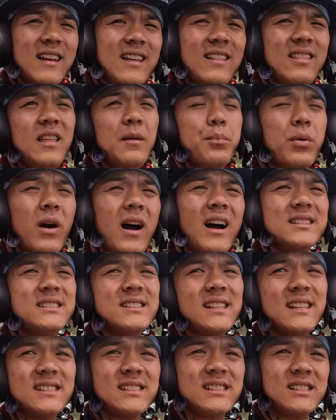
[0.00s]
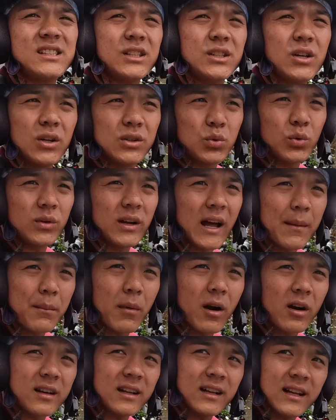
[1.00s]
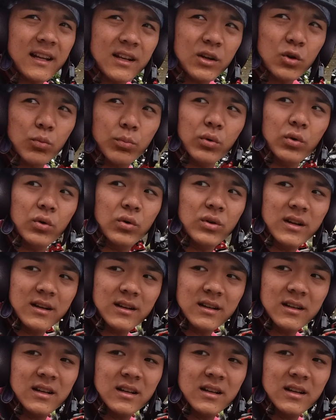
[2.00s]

in the process to go to a night market in Ubud.